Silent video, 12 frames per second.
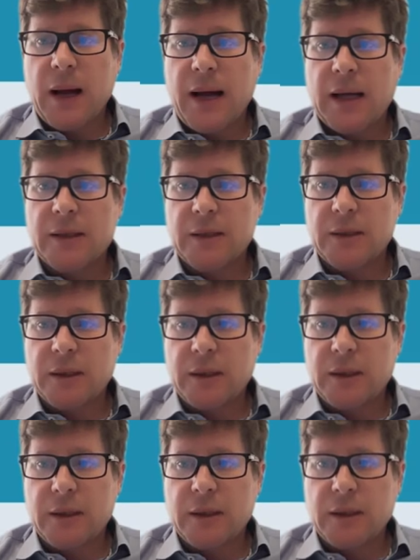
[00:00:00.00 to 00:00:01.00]
other
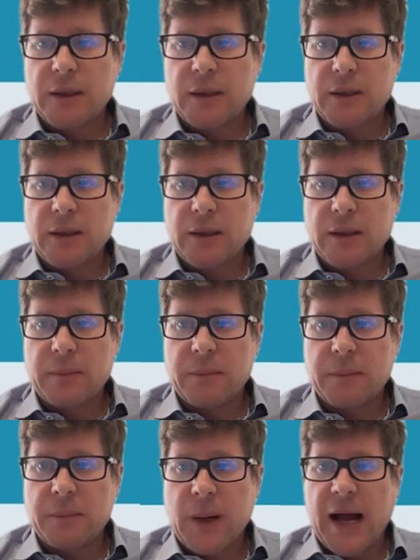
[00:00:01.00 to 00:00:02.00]

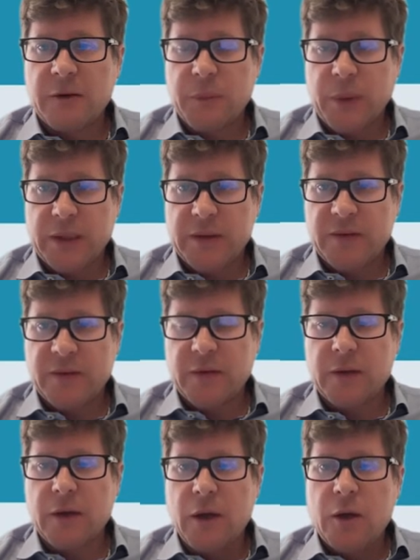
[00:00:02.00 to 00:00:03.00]
aspects
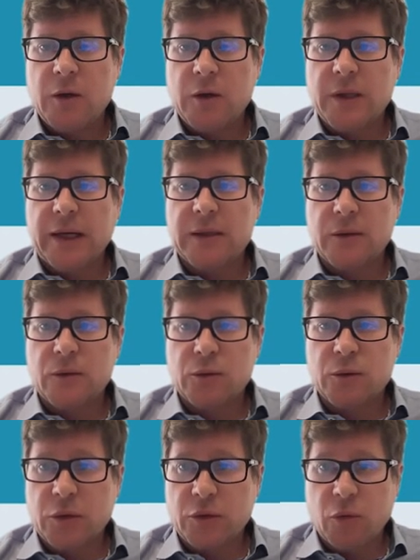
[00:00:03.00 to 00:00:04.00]
connected to
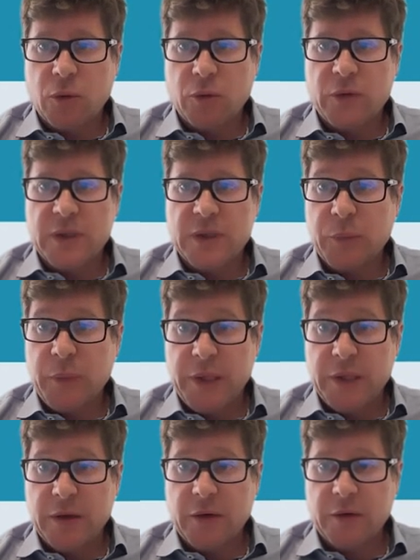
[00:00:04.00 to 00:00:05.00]
the role of
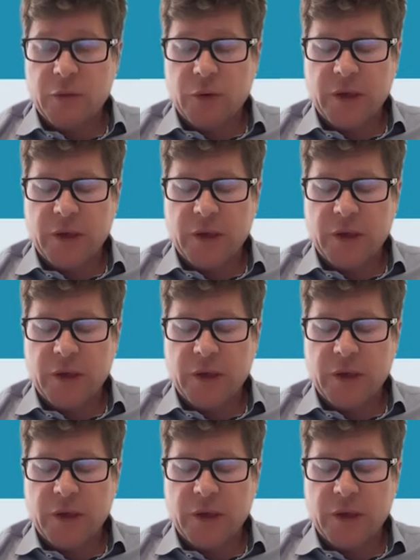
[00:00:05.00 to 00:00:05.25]
intermediaries, for